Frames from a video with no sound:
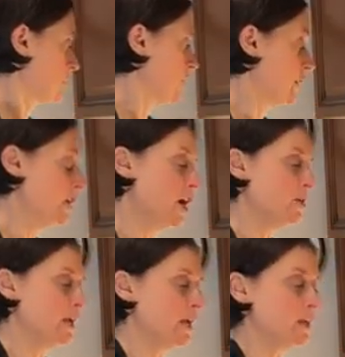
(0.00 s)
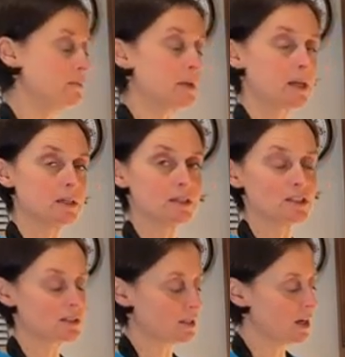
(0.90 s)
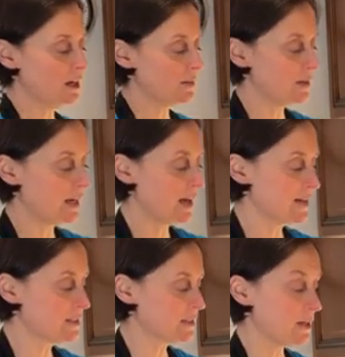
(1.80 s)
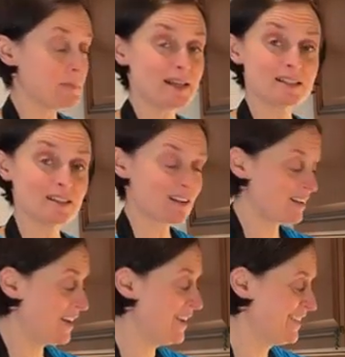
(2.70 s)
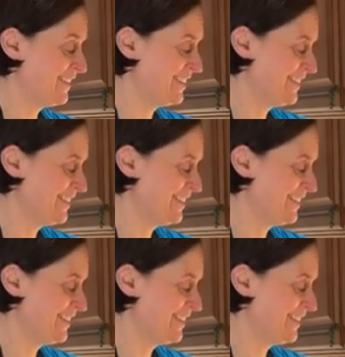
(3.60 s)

Cook on a low heat because it likes it basically.